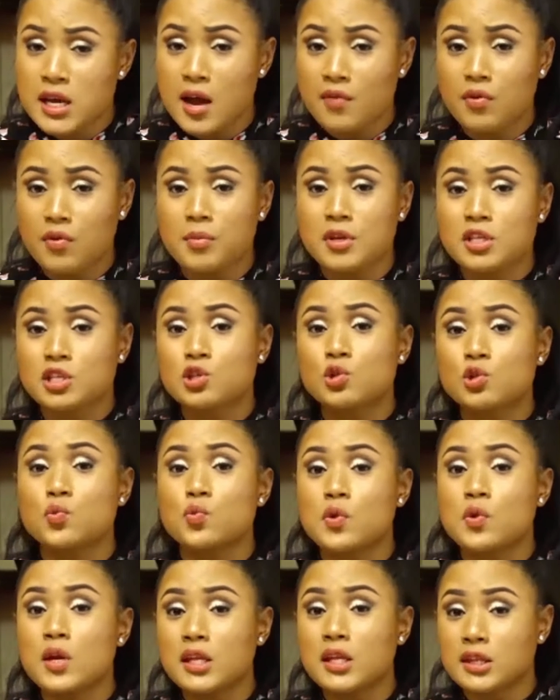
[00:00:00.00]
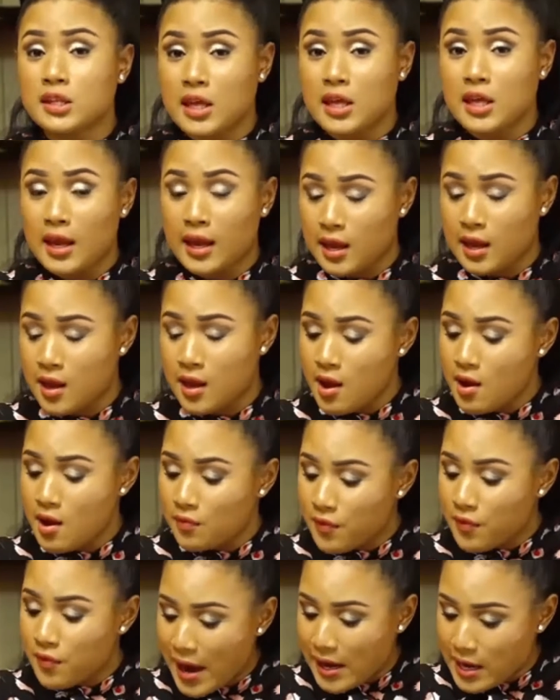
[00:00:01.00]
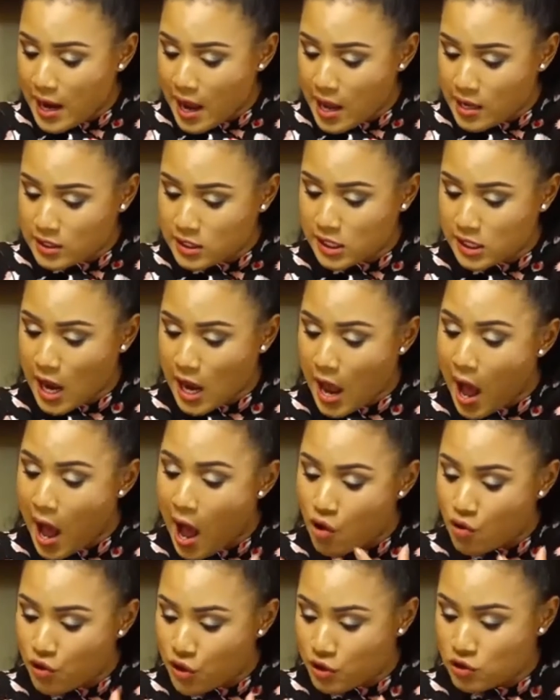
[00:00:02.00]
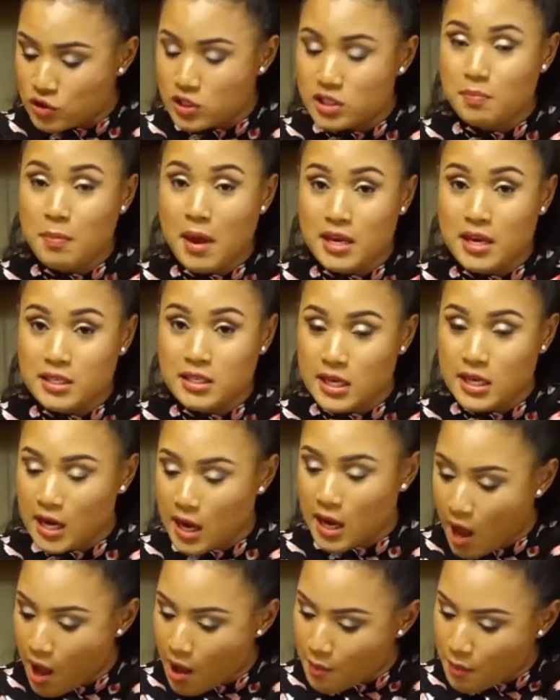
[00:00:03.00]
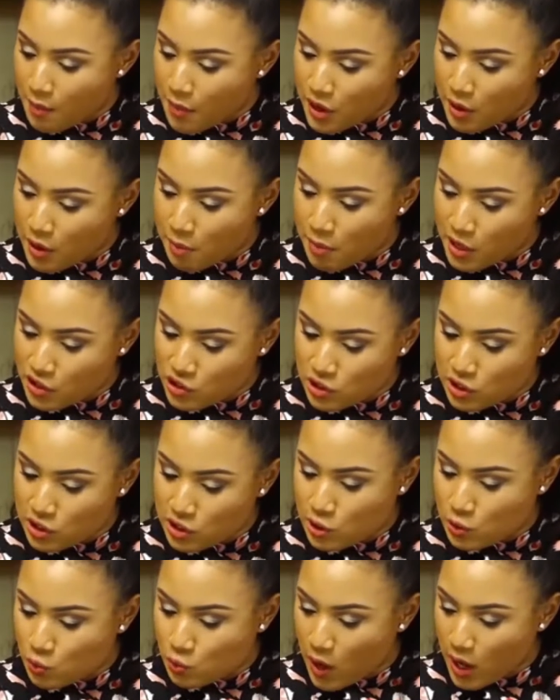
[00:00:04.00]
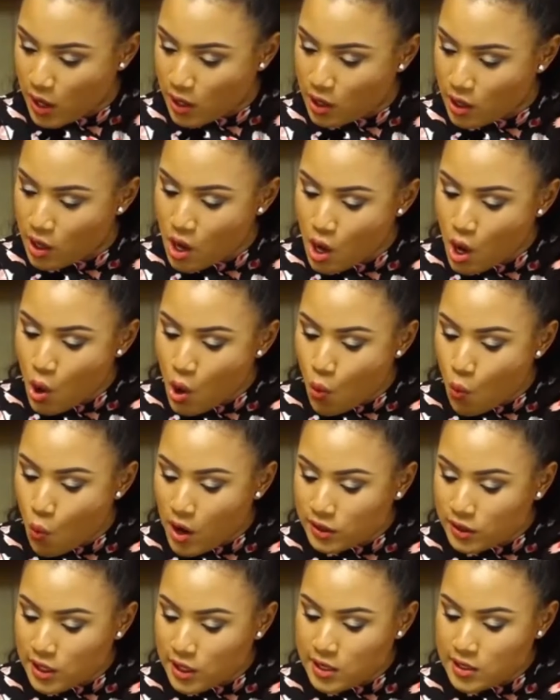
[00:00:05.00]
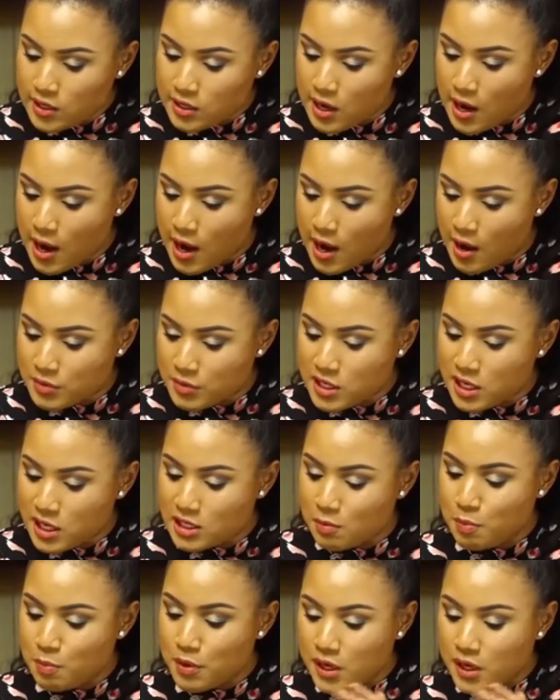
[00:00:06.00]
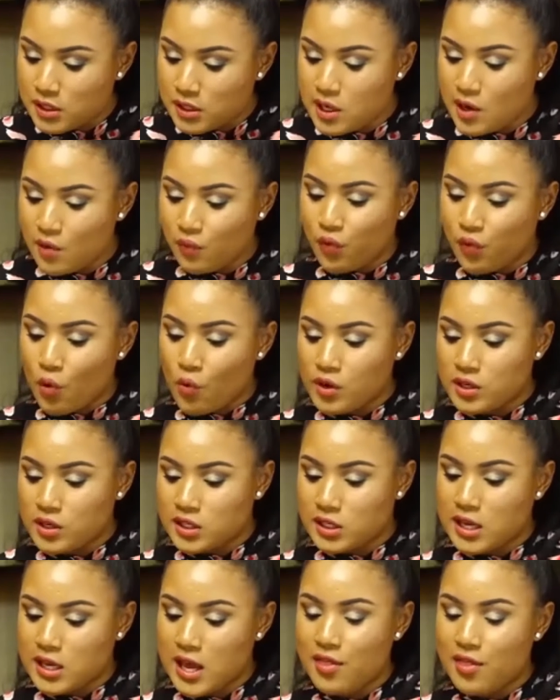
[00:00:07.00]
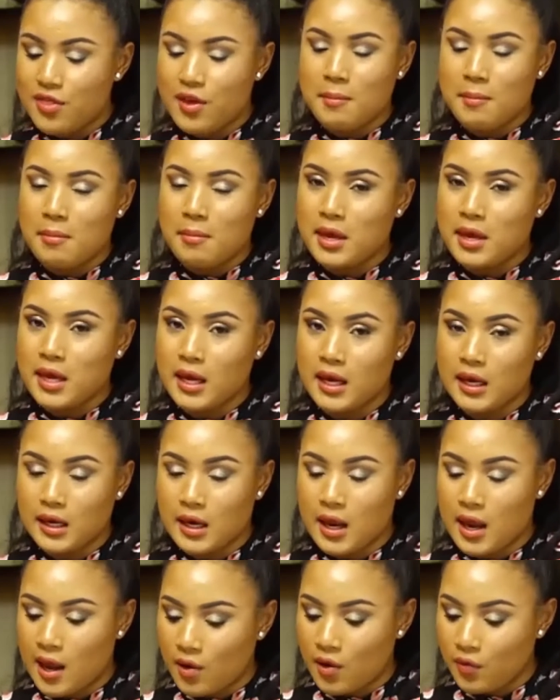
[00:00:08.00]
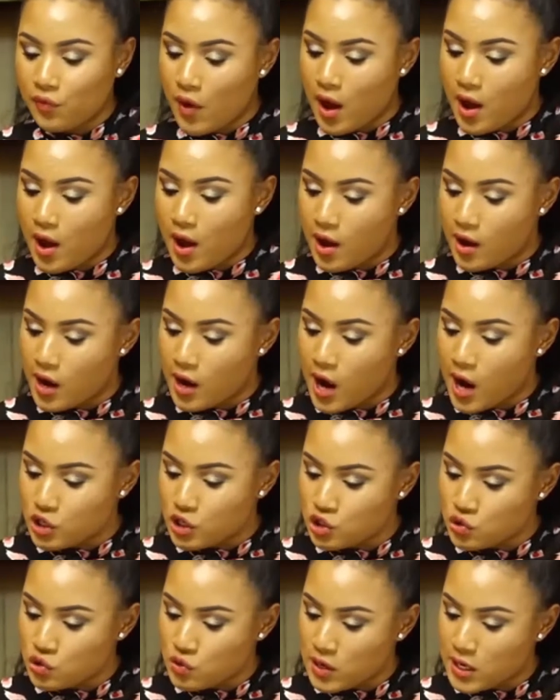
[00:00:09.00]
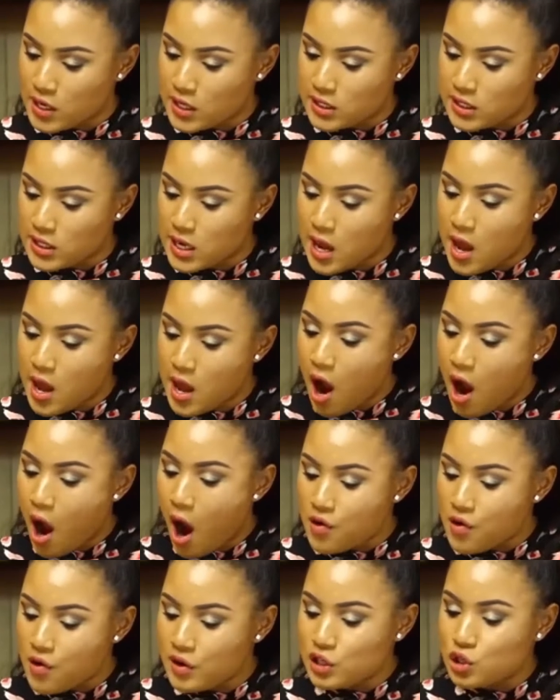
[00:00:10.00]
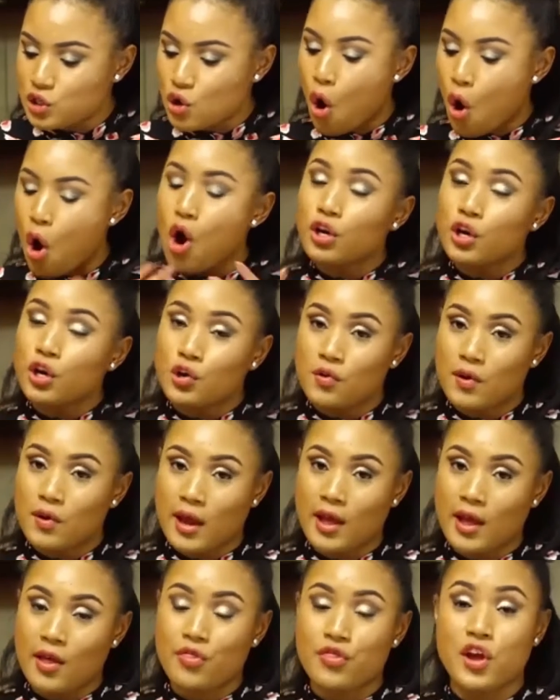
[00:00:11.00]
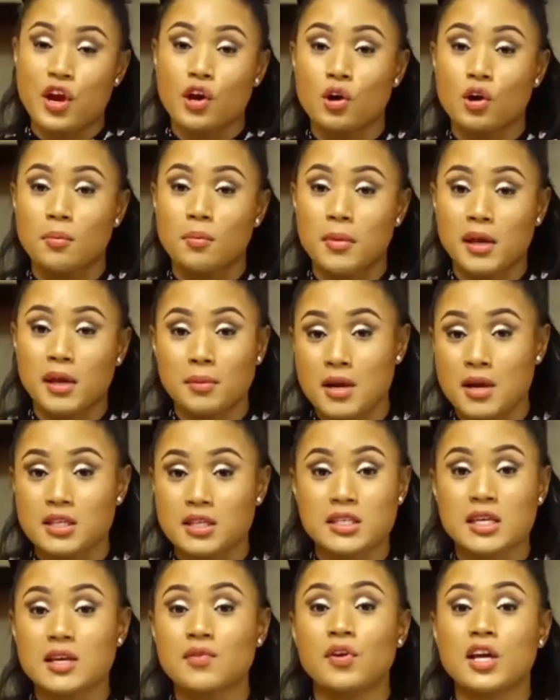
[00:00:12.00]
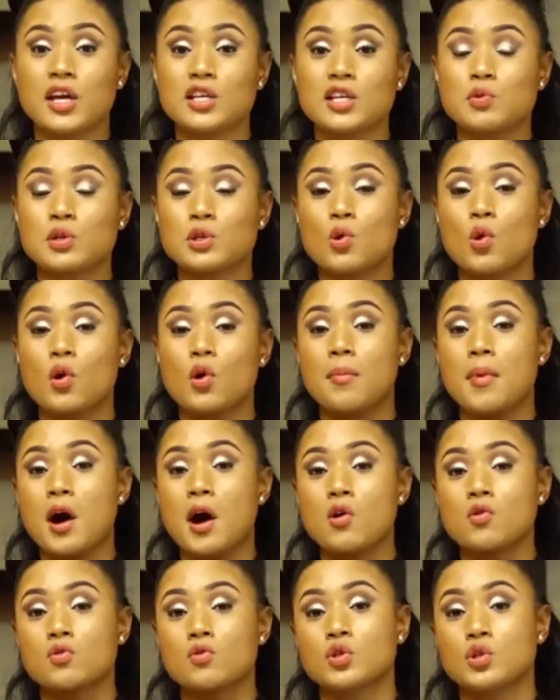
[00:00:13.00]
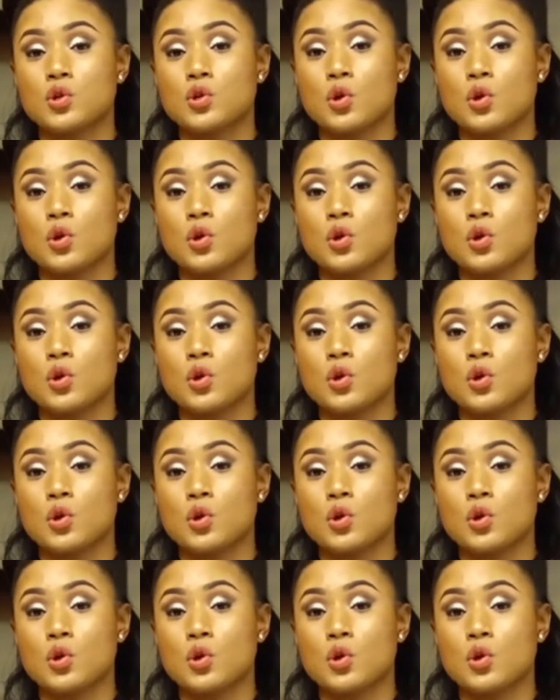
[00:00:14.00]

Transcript: governments to rethink finance and how they're spending their budgets as well. What then does building forward together mean if countries aren't honoring their commitments, even as we talk about,